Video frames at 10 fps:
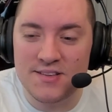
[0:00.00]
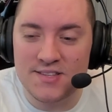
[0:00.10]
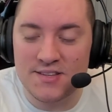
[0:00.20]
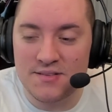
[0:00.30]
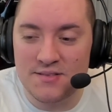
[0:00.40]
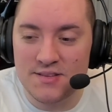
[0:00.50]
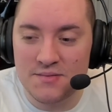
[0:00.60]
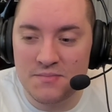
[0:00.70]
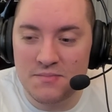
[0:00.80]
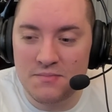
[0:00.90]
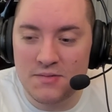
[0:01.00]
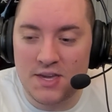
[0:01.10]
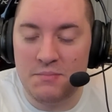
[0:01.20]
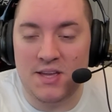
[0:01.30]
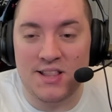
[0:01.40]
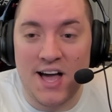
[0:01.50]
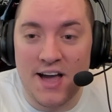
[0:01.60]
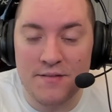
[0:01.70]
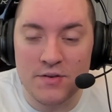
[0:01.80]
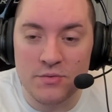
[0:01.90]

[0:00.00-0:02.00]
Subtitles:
to keep me alive.